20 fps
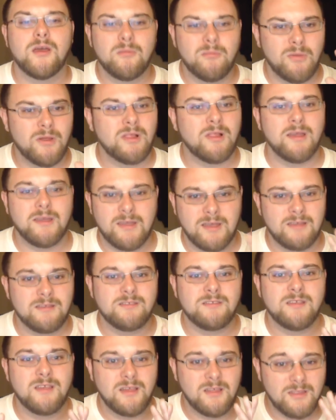but like I
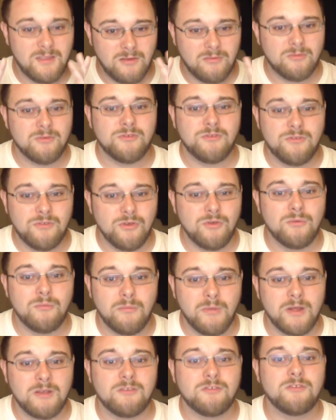said, there was too
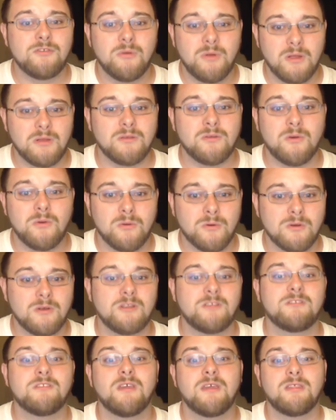much to ignore
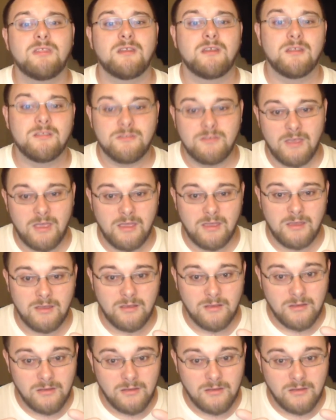to say that it's a